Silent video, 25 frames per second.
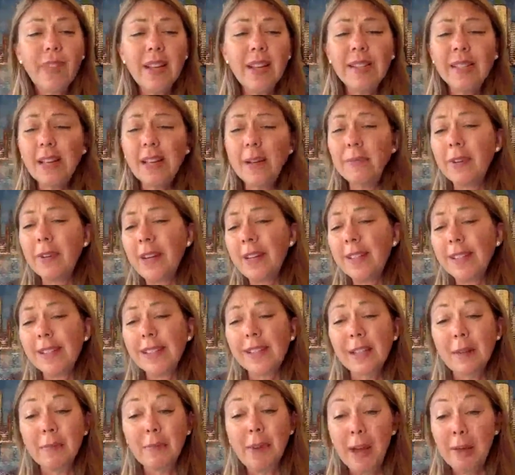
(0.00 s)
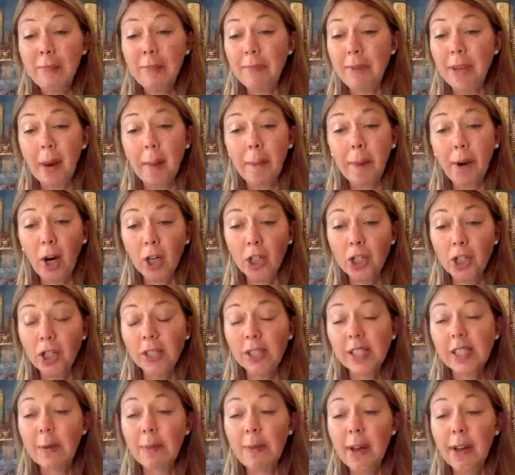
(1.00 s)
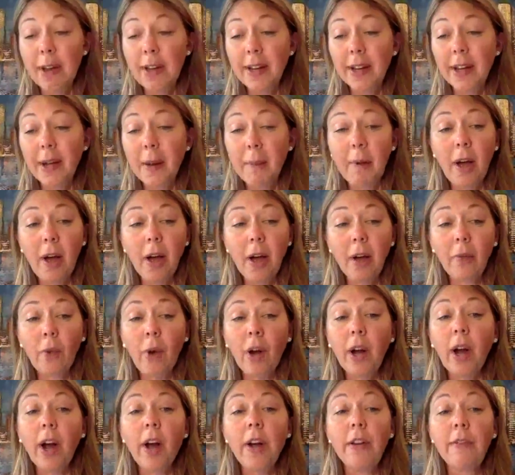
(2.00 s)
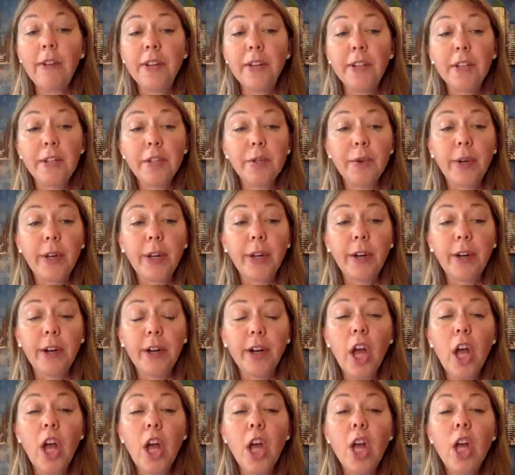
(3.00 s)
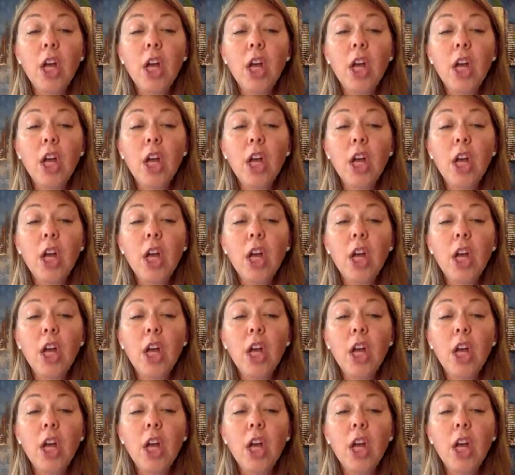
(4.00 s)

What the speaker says: Some cases it might be a purchase depending upon what kind of industry you're in.